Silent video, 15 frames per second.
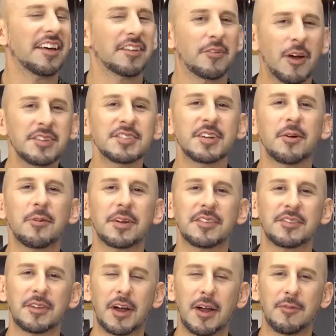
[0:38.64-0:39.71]
Now, the question I want
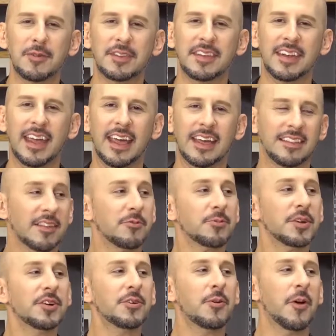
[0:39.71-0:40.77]
to start off with today, the
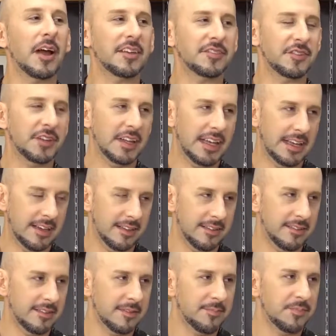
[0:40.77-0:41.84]
real question
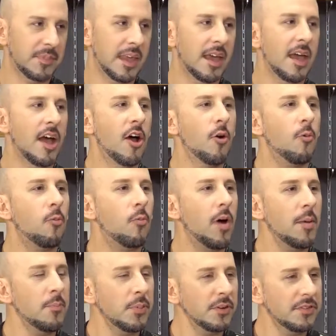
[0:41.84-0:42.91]
is,
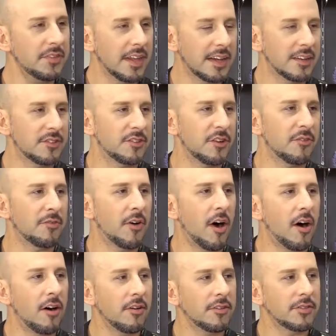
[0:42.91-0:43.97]
what percentage of
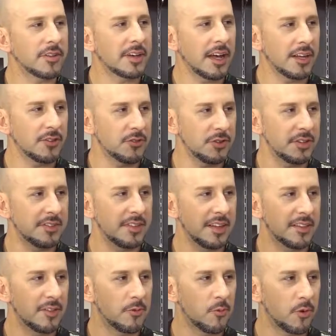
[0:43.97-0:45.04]
all the countries
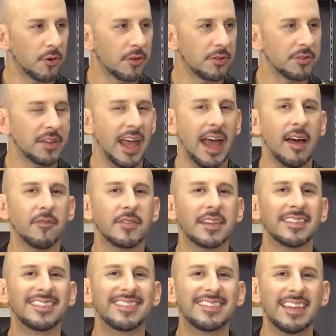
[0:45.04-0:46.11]
in the world have
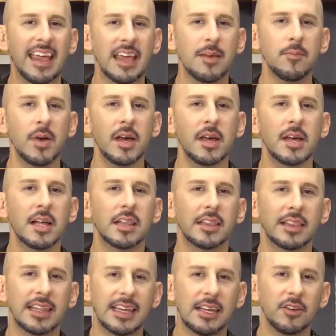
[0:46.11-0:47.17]
the same
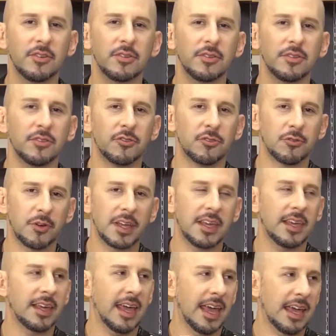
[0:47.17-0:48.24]
legal
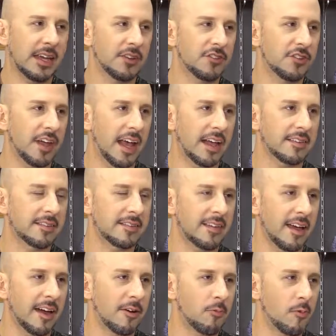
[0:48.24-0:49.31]
drinking age as
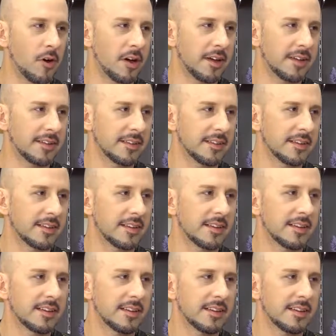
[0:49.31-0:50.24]
Taiwan?